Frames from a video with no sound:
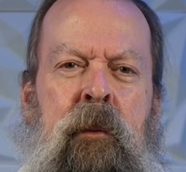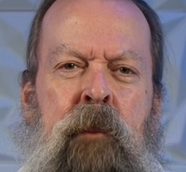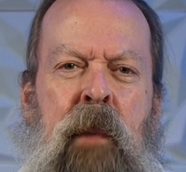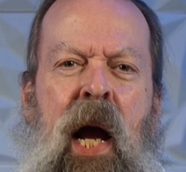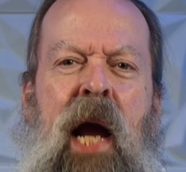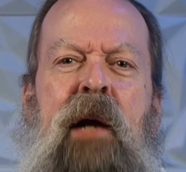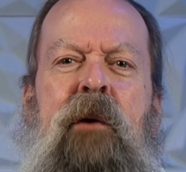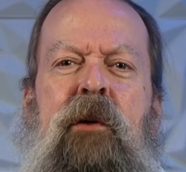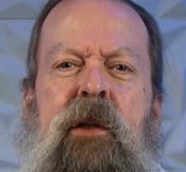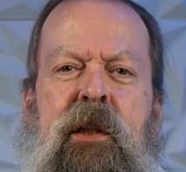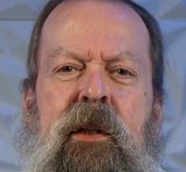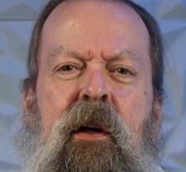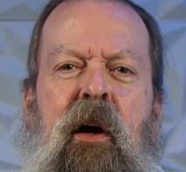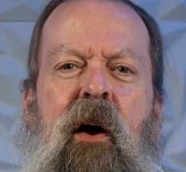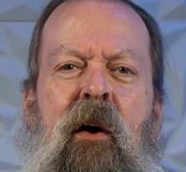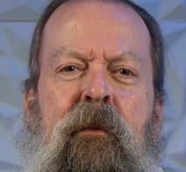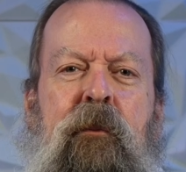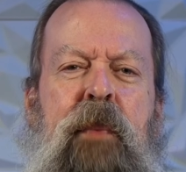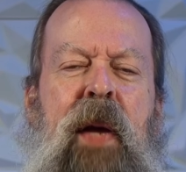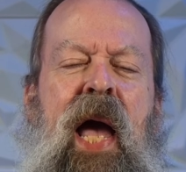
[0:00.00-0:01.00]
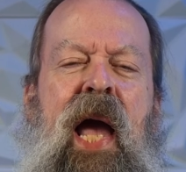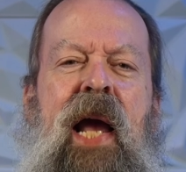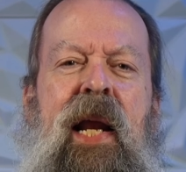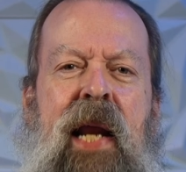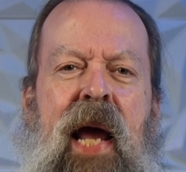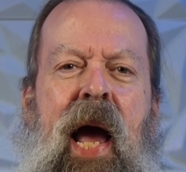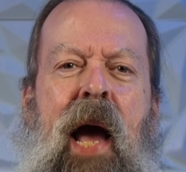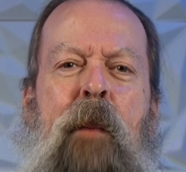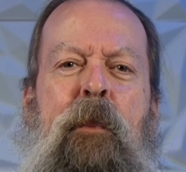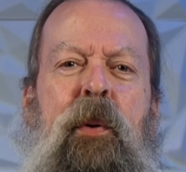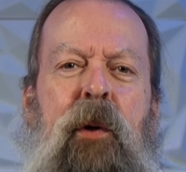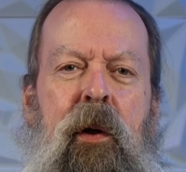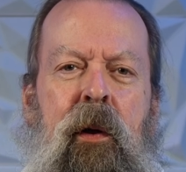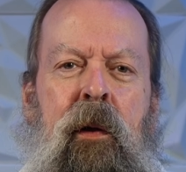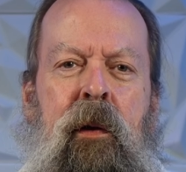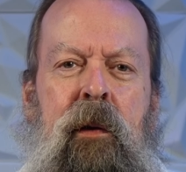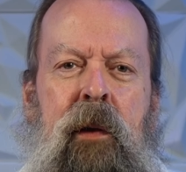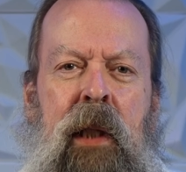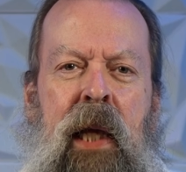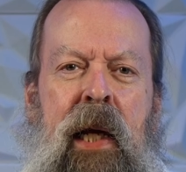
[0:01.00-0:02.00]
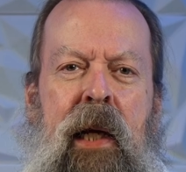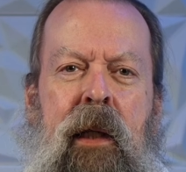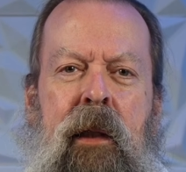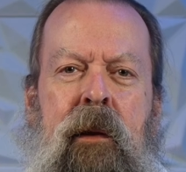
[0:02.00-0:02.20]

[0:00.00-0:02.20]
Microsoft paid Apple like